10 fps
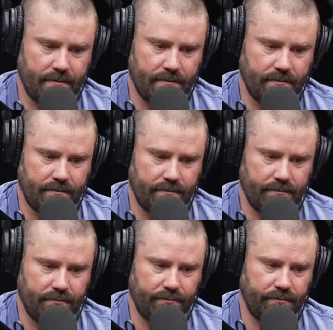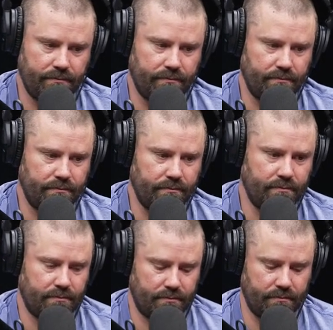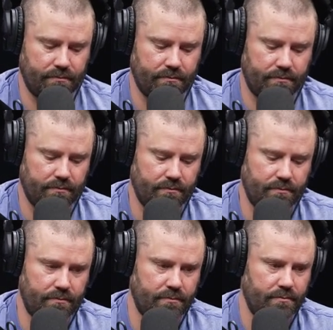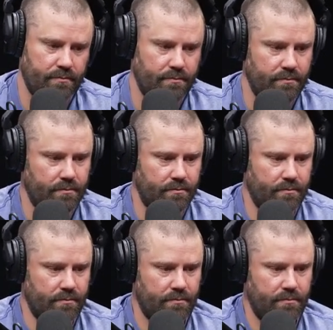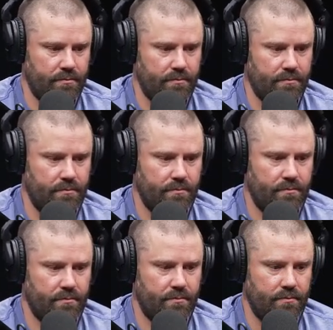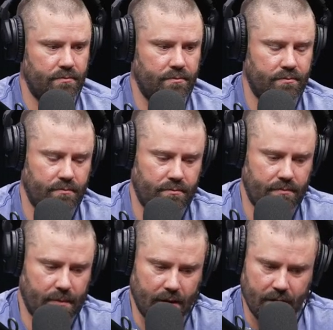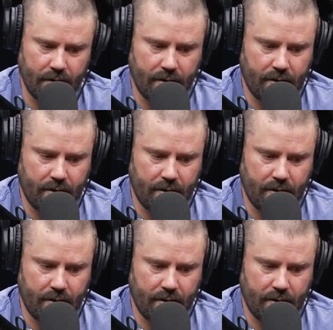The person shown says nothing.